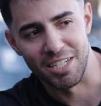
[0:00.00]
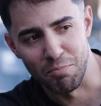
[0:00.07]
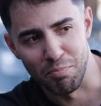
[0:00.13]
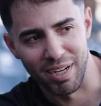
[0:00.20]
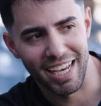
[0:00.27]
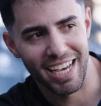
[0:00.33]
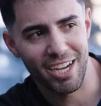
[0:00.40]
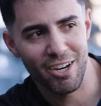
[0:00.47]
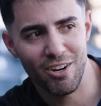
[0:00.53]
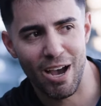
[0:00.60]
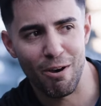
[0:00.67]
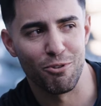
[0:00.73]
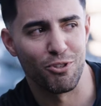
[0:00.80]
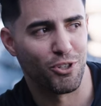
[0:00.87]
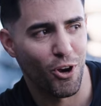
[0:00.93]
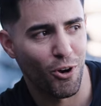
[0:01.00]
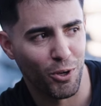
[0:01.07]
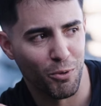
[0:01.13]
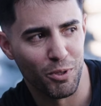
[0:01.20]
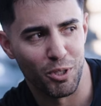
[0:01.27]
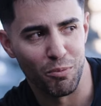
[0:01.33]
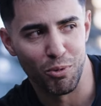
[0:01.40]
a player, I was
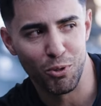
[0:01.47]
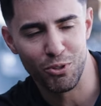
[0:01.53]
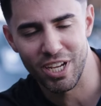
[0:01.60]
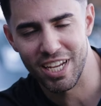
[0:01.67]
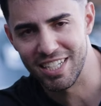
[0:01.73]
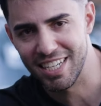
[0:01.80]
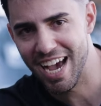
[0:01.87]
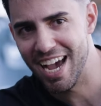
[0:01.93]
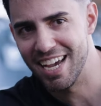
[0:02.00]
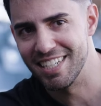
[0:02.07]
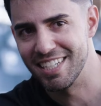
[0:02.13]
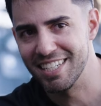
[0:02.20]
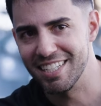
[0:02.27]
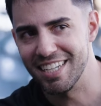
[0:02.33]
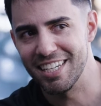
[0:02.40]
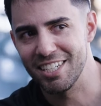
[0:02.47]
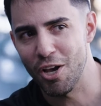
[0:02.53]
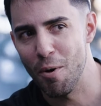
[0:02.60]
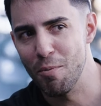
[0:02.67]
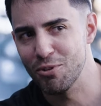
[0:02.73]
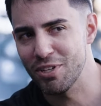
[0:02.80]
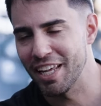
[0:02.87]
joking with the Blue Jays guys. He's, he's
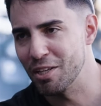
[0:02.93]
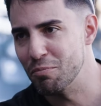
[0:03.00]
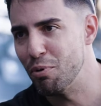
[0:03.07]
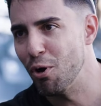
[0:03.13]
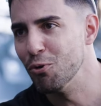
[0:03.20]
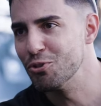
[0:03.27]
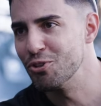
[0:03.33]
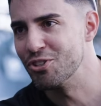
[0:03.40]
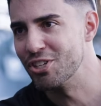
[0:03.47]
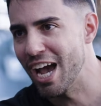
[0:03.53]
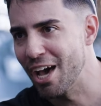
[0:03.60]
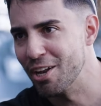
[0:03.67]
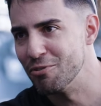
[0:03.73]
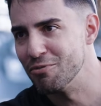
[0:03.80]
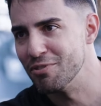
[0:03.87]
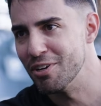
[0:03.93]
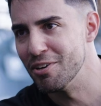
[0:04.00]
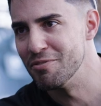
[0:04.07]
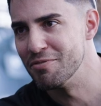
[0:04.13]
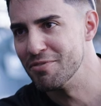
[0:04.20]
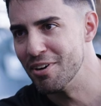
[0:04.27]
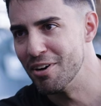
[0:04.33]
almost like the poster child of,
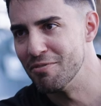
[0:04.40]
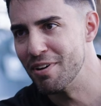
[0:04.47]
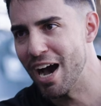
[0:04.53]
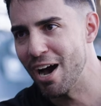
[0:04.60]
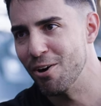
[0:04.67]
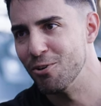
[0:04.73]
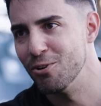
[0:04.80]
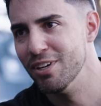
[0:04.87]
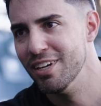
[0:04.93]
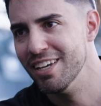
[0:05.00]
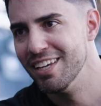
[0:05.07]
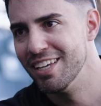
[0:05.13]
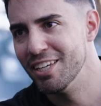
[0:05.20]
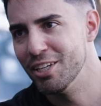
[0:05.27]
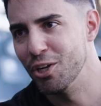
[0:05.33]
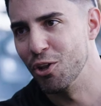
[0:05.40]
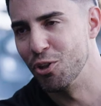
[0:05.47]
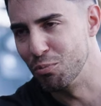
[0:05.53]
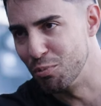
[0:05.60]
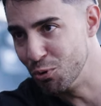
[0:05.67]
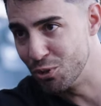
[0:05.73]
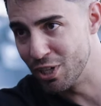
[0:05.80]
of, of how, you know, the Blue